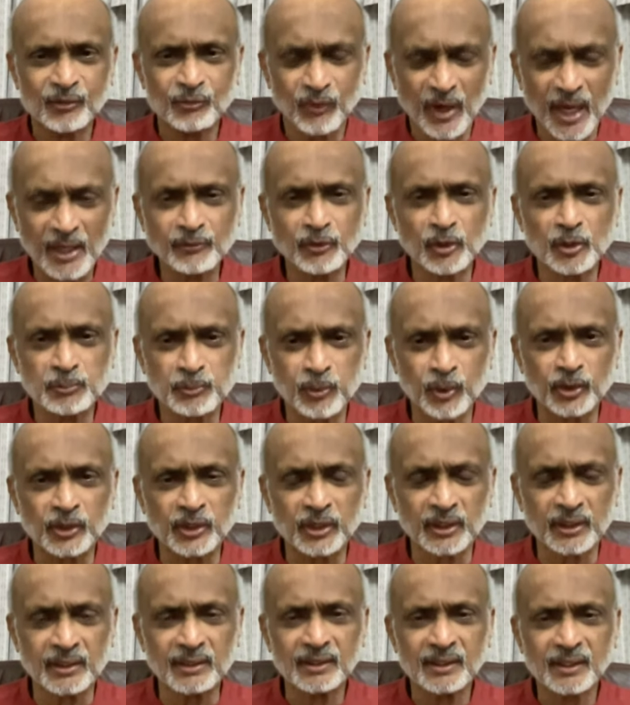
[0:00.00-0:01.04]
Why would
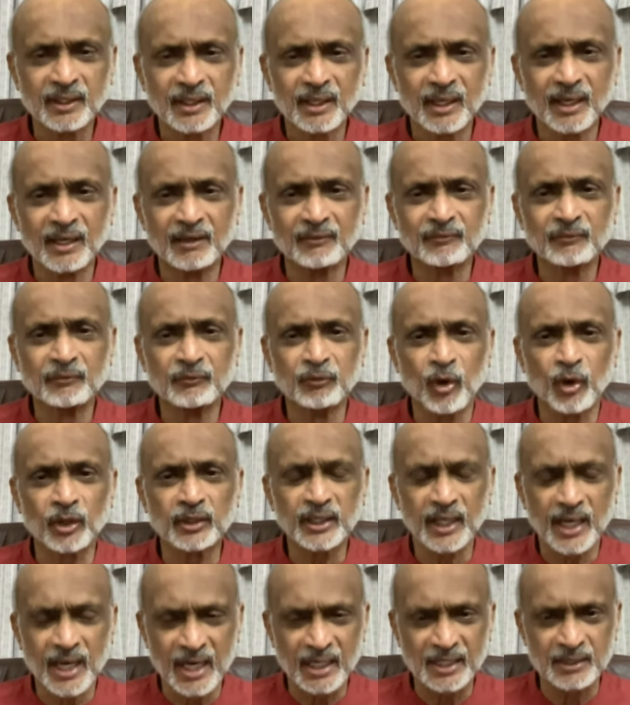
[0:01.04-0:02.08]
Putin uh,
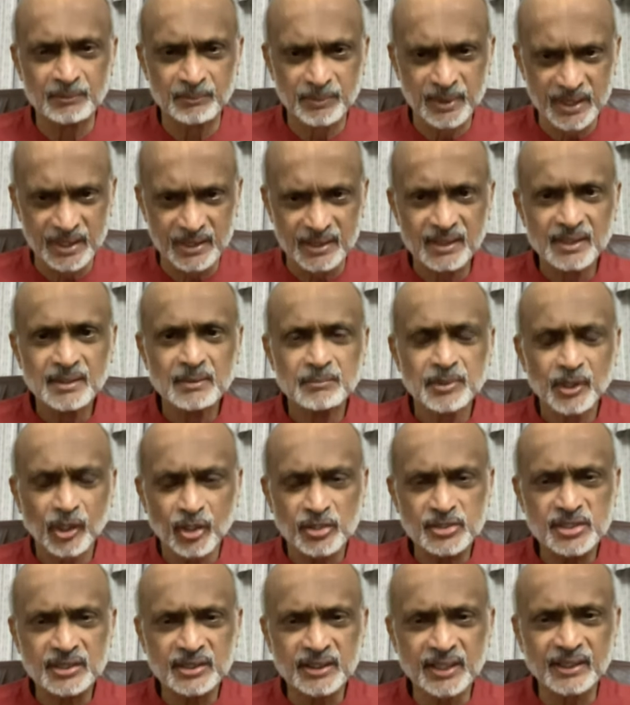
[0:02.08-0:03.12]
want RMB?
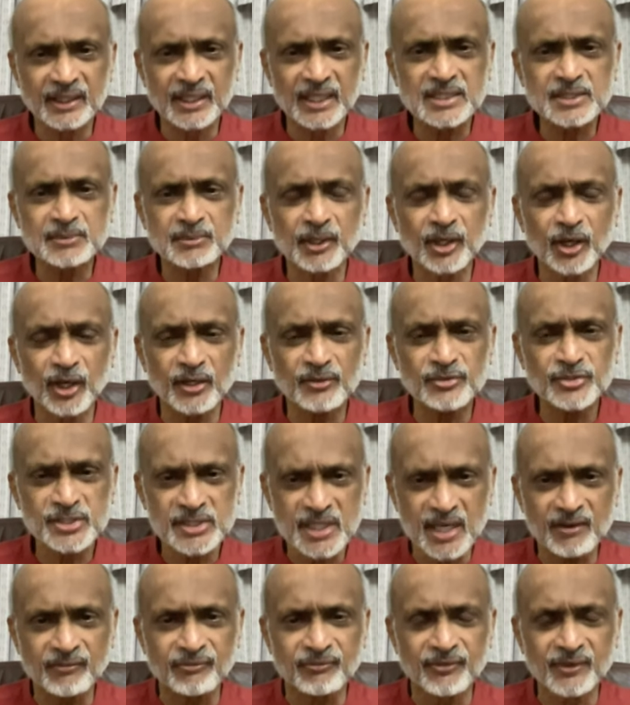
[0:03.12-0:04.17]
Because it can get him a lot of
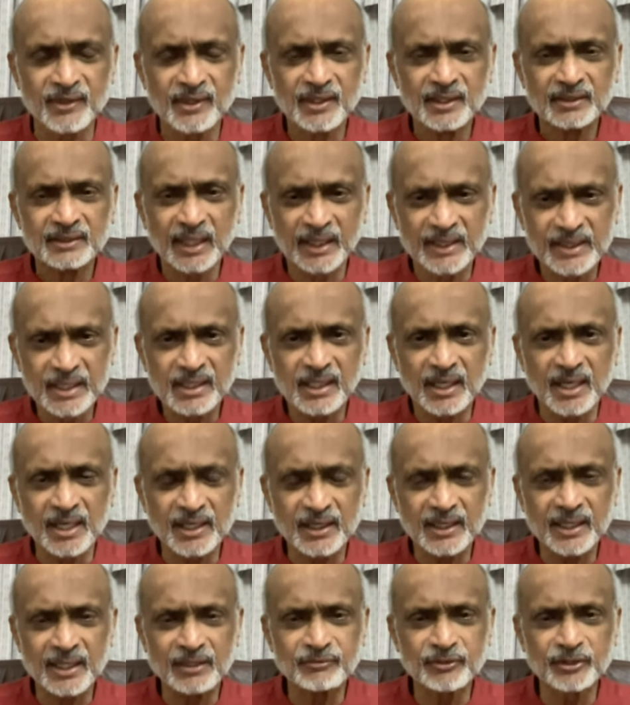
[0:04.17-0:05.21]
stuff that he
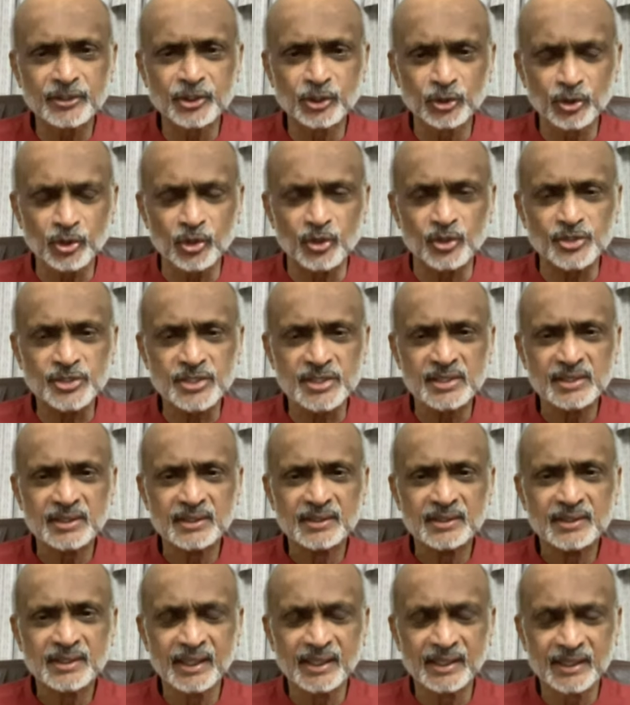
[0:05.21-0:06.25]
can't get with euros.
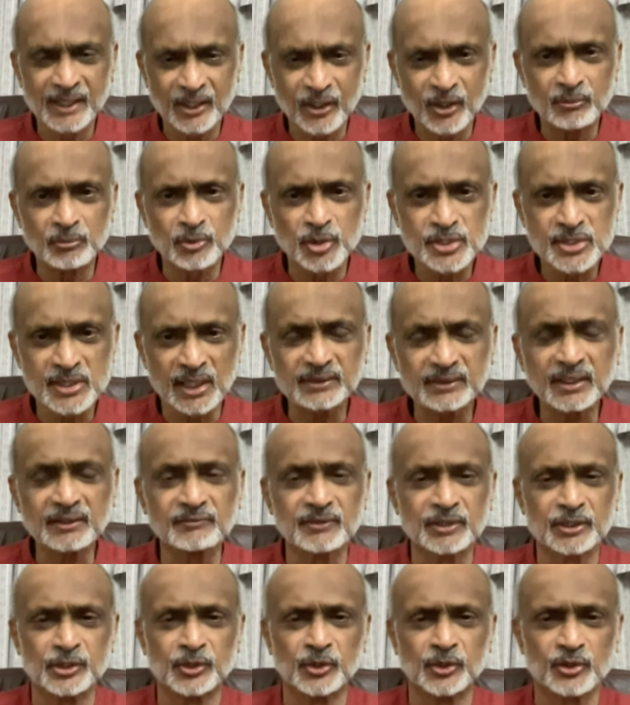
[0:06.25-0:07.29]
He can get almost nothing
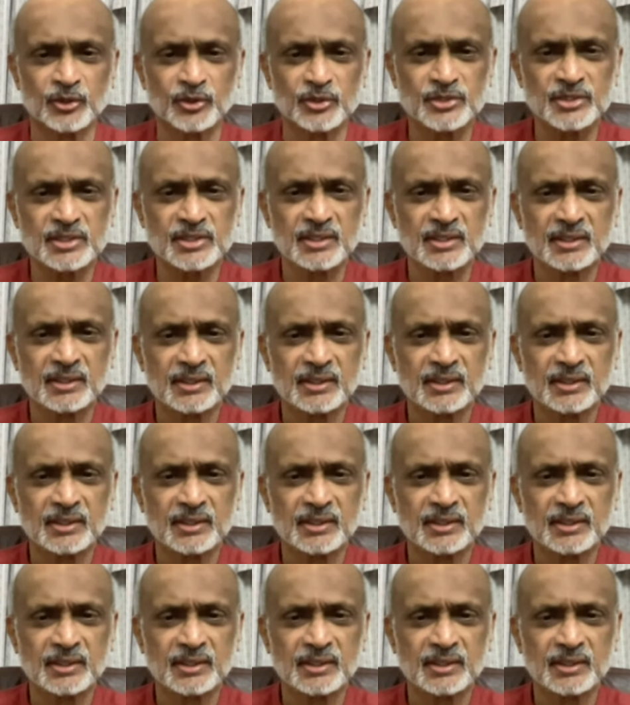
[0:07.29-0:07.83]
with euros.